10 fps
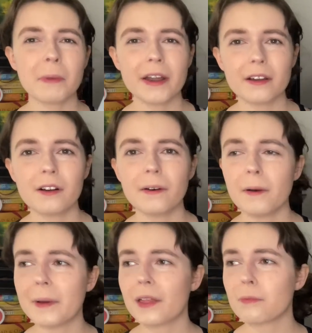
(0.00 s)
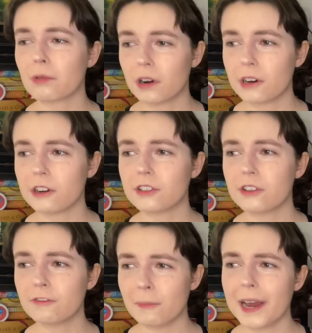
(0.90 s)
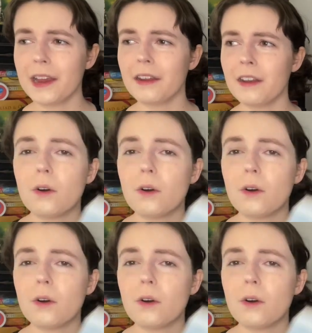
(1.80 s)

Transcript: matter about the progress you've made.